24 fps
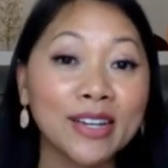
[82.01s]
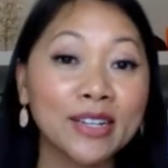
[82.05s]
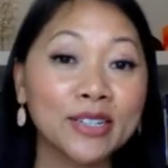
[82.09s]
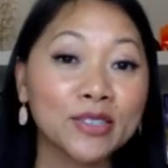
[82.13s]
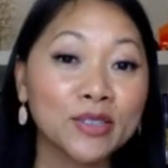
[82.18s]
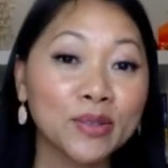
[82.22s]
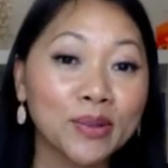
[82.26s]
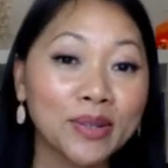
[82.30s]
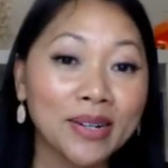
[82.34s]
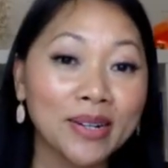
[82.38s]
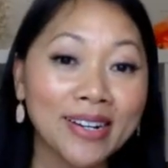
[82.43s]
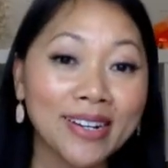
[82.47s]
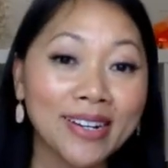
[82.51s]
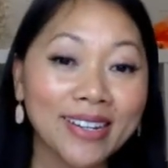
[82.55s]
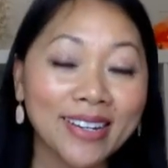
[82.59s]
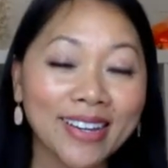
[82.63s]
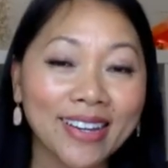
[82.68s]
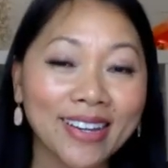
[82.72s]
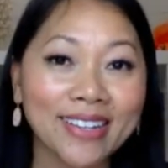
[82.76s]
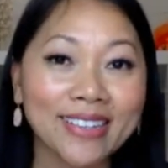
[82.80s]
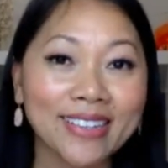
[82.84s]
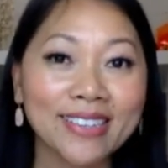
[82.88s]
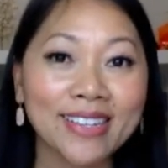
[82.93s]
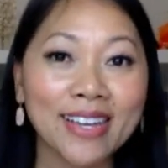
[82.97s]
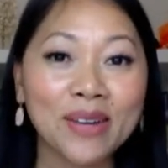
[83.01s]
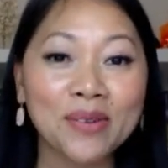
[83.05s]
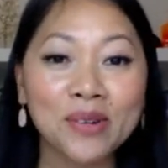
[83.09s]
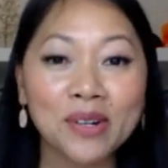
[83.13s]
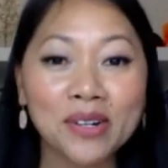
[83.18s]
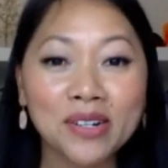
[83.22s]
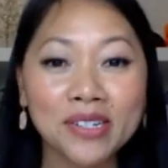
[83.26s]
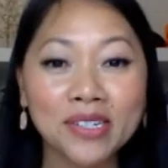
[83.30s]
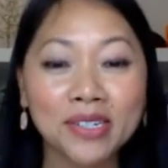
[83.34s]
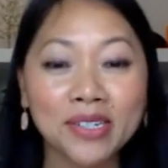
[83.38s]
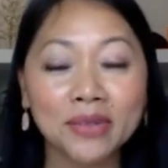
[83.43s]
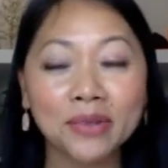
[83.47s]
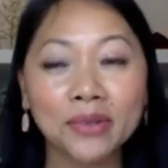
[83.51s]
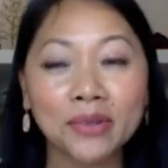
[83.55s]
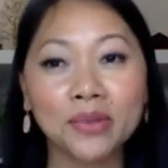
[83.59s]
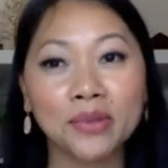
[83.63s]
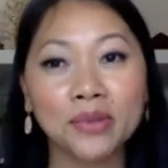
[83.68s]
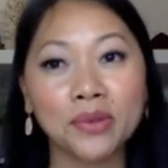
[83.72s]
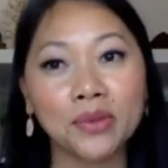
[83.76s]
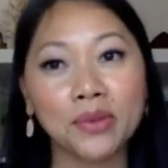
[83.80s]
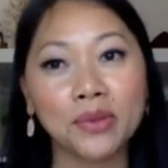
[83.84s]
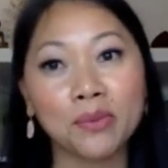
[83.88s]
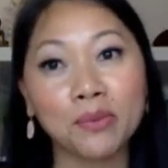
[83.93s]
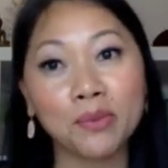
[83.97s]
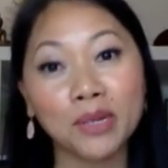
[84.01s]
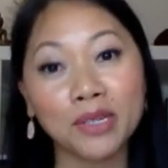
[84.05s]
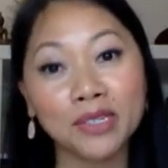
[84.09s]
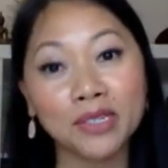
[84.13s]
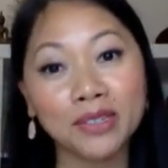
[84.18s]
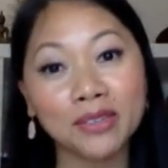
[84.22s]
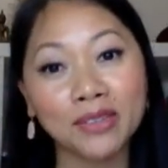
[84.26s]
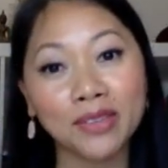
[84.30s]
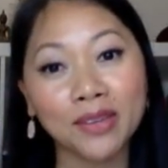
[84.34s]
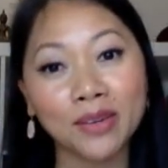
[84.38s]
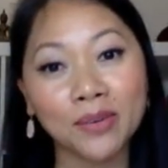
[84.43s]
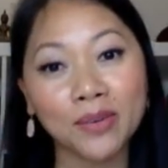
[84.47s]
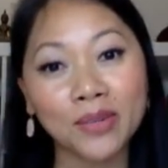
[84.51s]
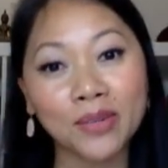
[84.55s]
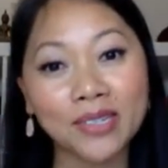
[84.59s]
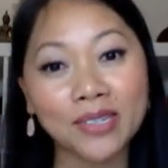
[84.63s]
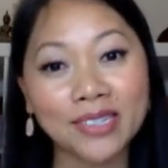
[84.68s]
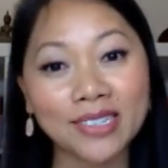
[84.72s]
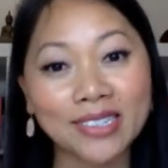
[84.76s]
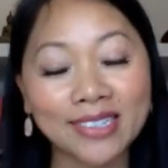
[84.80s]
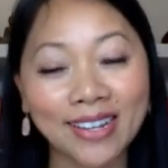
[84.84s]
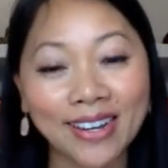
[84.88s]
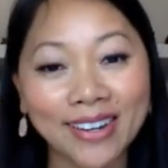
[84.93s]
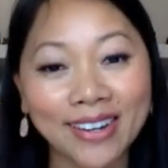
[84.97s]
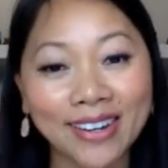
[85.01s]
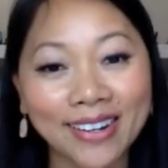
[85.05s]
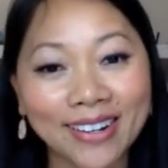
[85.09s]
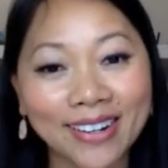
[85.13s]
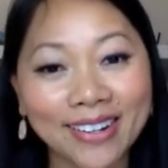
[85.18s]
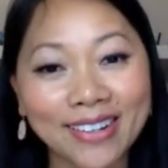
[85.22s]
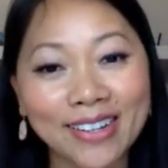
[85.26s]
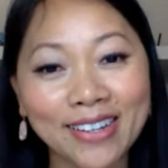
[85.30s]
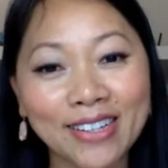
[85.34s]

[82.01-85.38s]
So in any case, I want to share with you the budget that we decided.